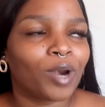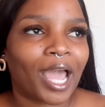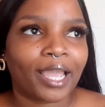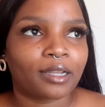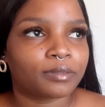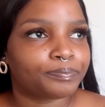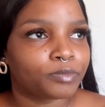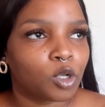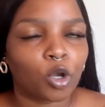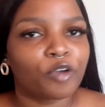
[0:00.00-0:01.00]
like,
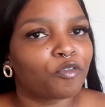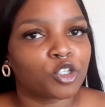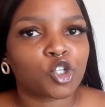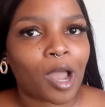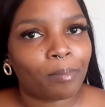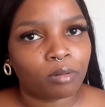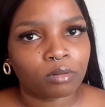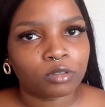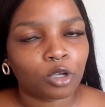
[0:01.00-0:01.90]
looking for trouble.